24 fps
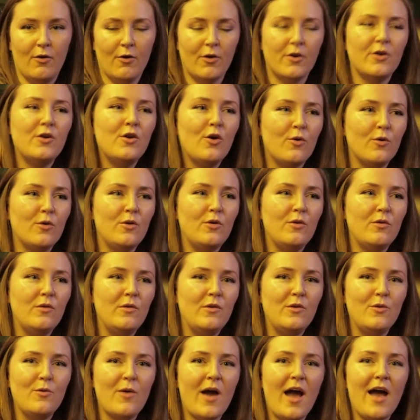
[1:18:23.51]
or, you know,
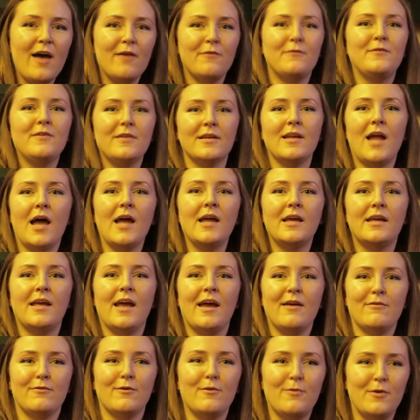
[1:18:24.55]
you have to like
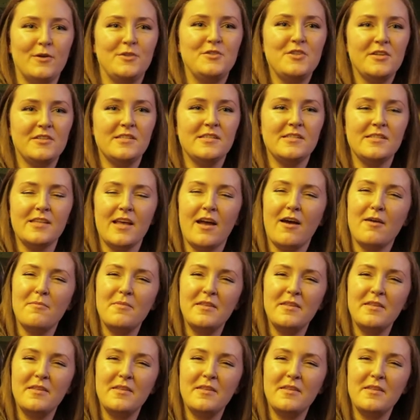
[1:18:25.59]
everyone just as they are.